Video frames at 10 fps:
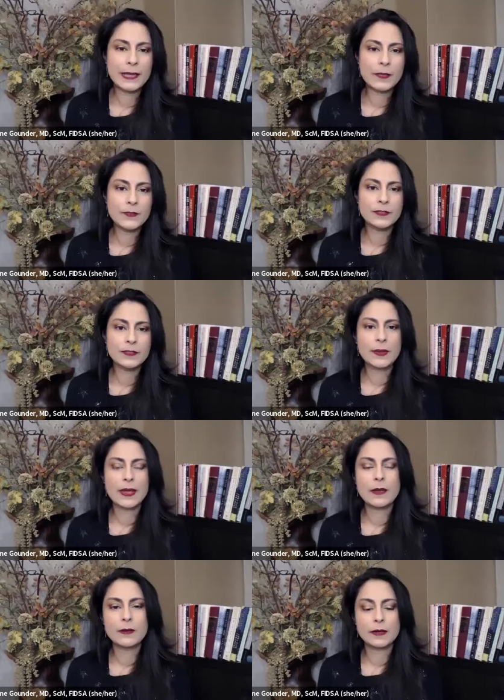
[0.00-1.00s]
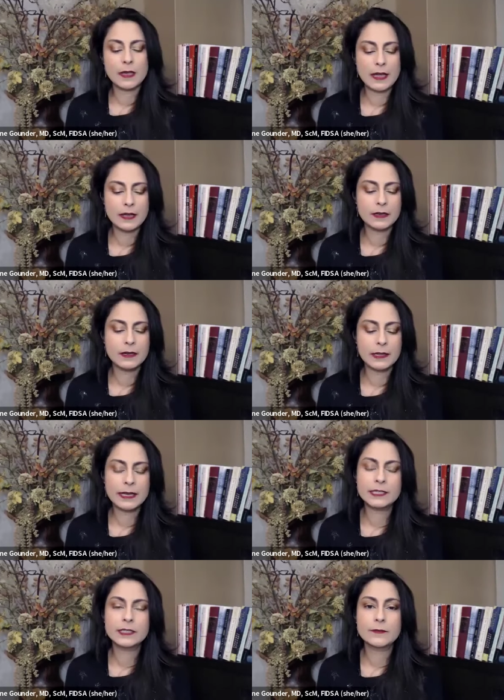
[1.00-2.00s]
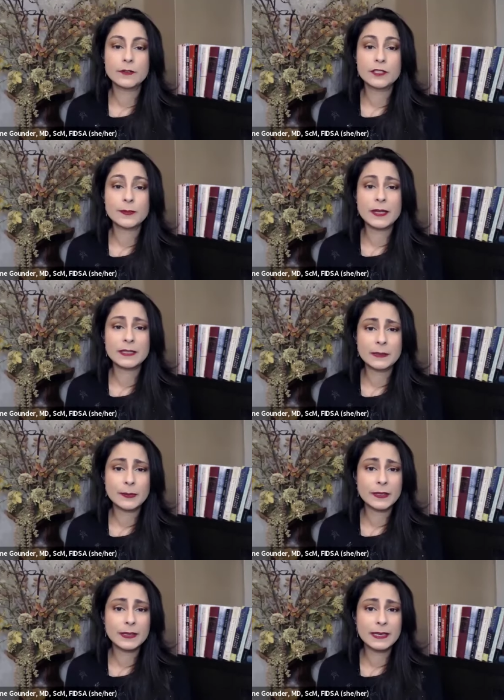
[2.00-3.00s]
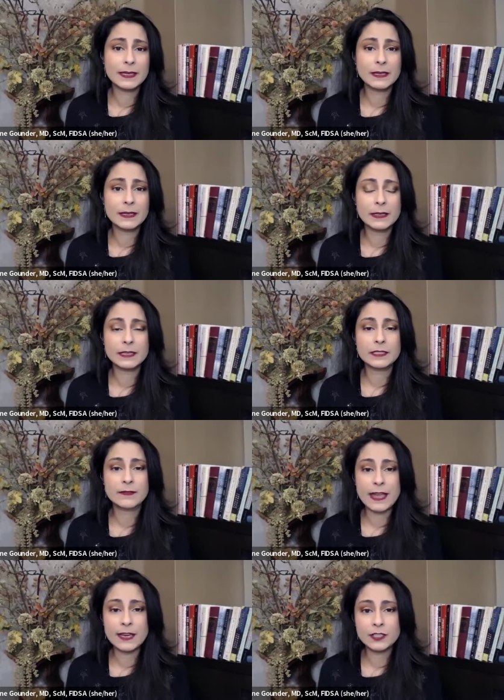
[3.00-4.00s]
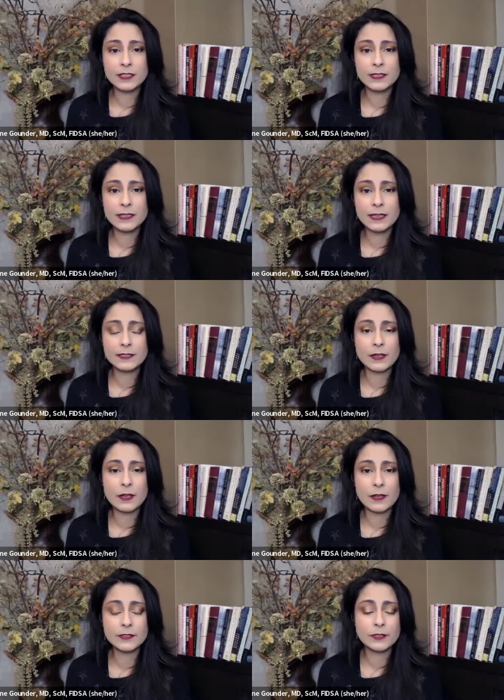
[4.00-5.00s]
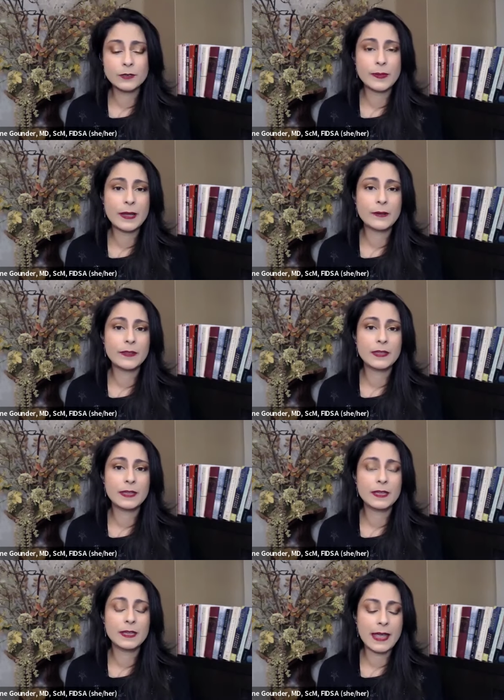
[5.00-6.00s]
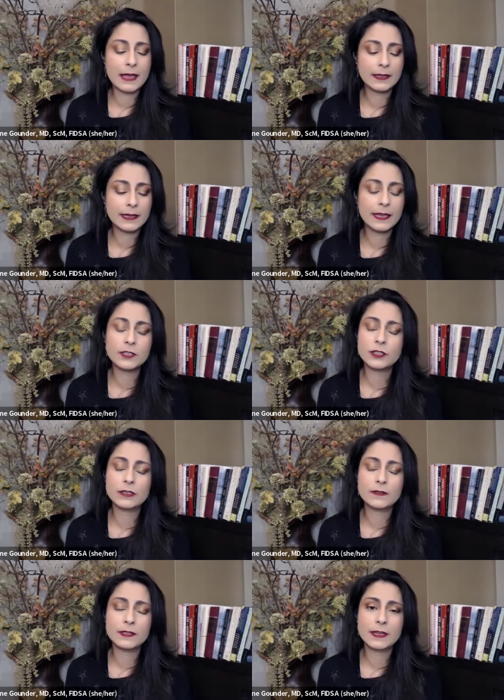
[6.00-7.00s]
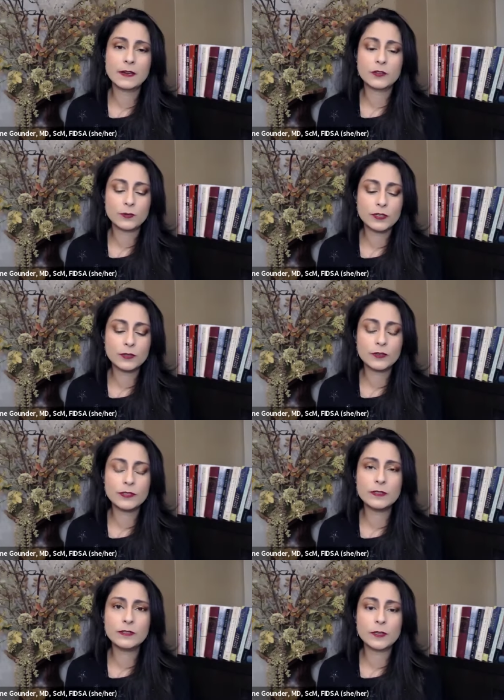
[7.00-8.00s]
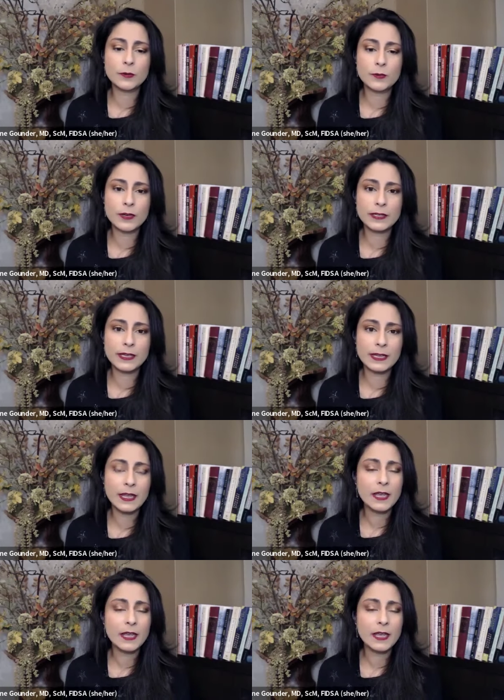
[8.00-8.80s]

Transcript: health is about uh, collective responsibility and collective action. Mm -hmm. It's also about the allocation of scarce resources. So, really,